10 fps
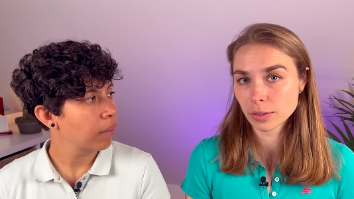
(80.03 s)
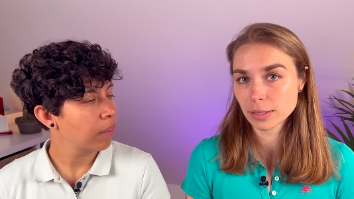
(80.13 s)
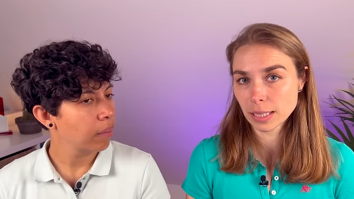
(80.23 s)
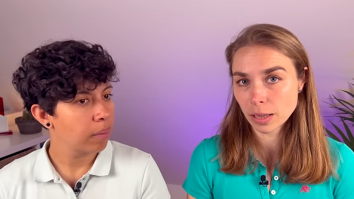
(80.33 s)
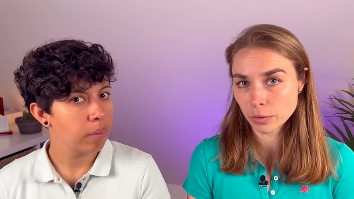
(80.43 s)

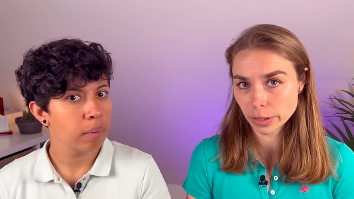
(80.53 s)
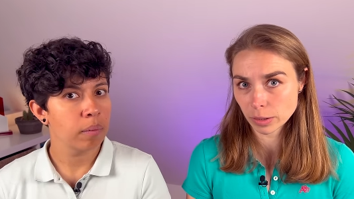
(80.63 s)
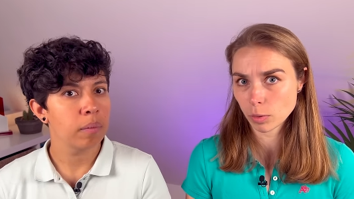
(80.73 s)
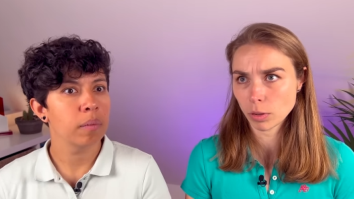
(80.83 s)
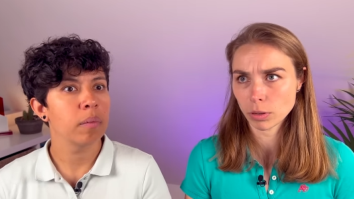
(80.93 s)
Speaker 1: salary
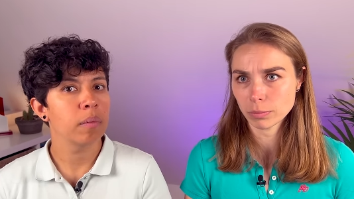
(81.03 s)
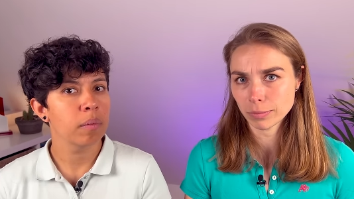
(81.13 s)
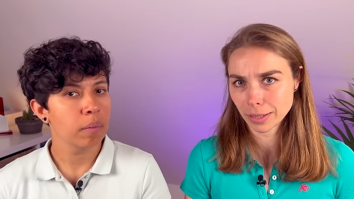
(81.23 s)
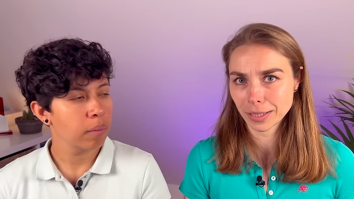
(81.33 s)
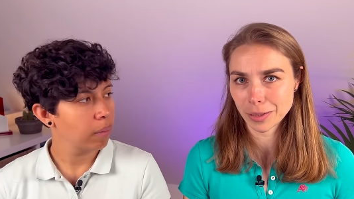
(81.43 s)
or
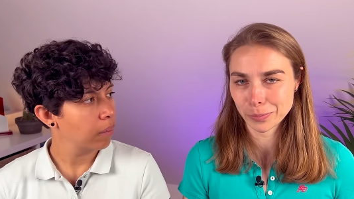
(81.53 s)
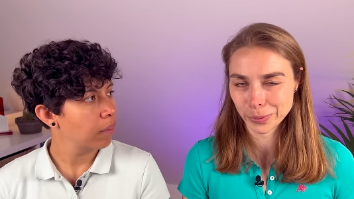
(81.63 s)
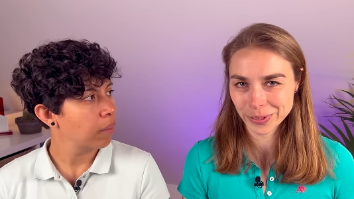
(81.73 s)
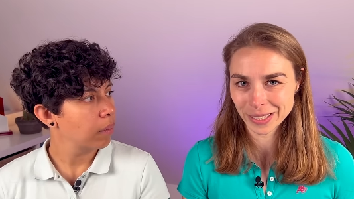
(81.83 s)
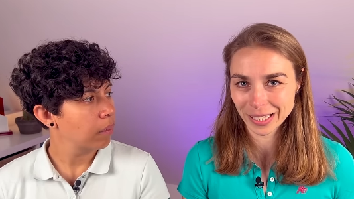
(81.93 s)
income per
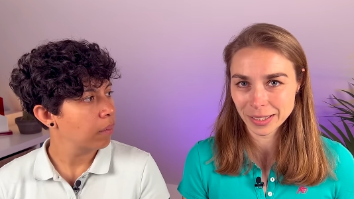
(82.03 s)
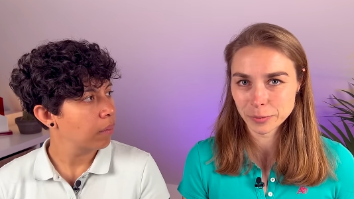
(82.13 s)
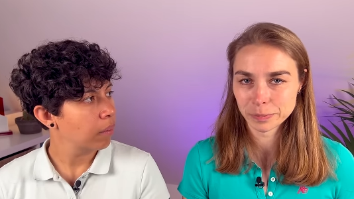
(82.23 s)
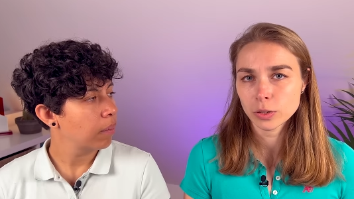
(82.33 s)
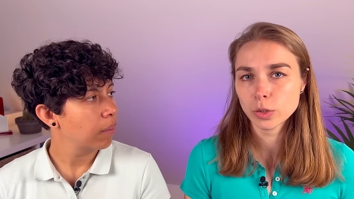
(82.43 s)
se.
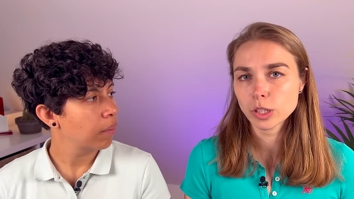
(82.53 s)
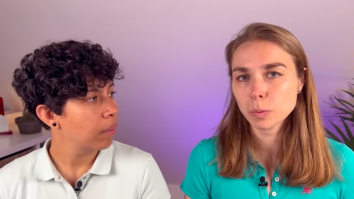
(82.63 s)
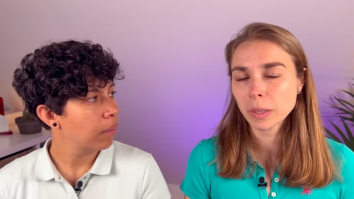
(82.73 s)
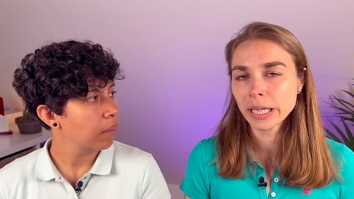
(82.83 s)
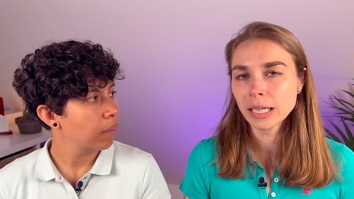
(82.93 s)
To
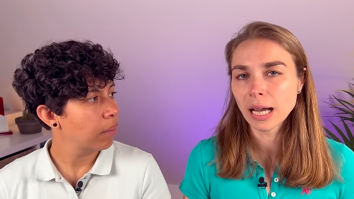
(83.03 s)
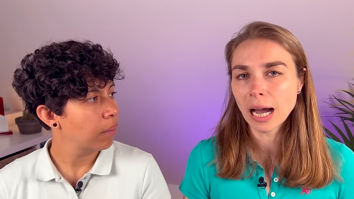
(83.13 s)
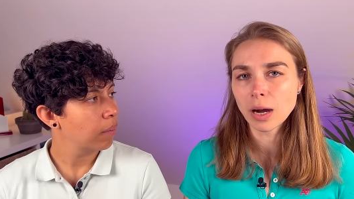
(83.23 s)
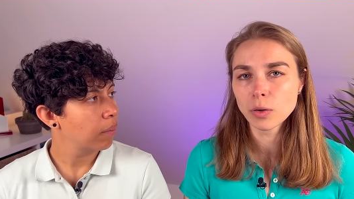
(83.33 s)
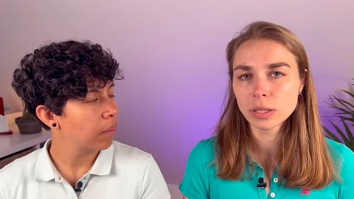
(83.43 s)
explain how